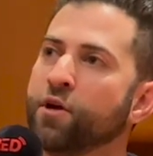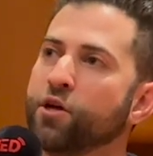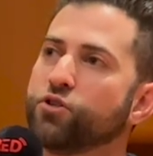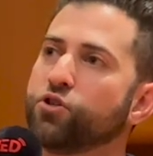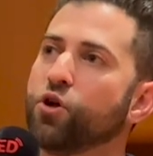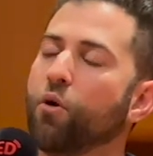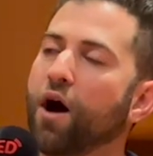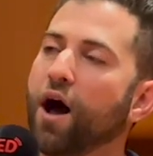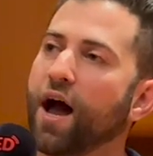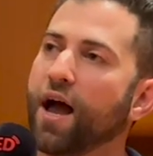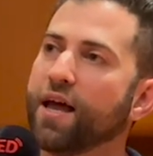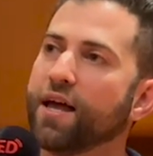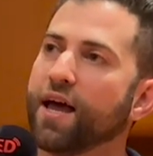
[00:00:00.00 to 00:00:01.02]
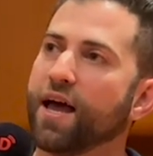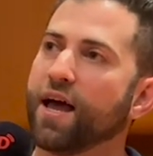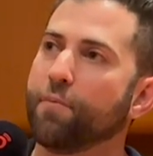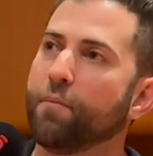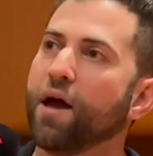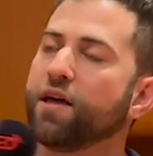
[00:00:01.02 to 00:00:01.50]
So Micah
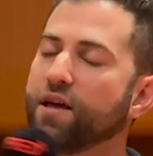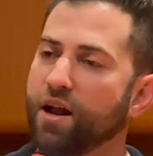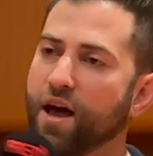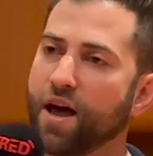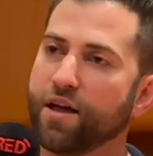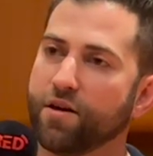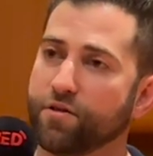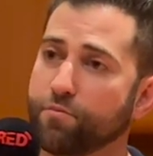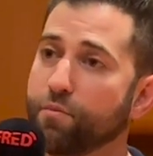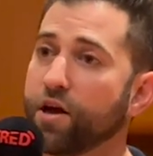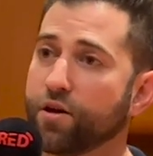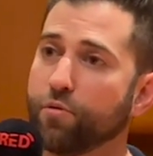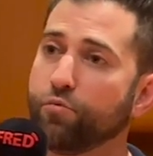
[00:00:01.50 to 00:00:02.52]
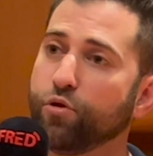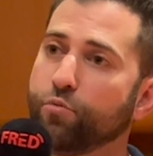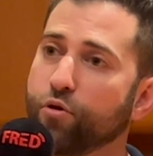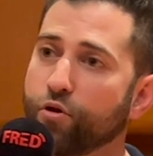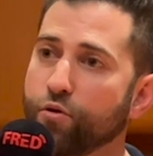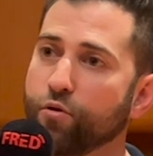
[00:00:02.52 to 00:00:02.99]

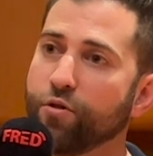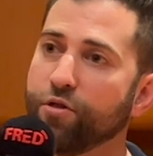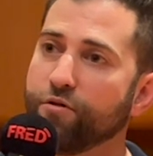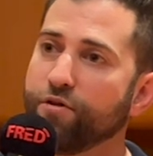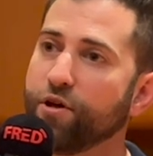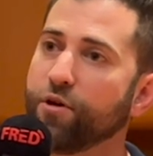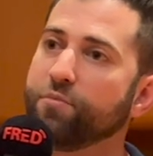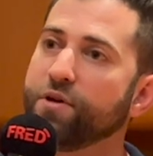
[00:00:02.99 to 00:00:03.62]
Bloomberg, who wrote the film,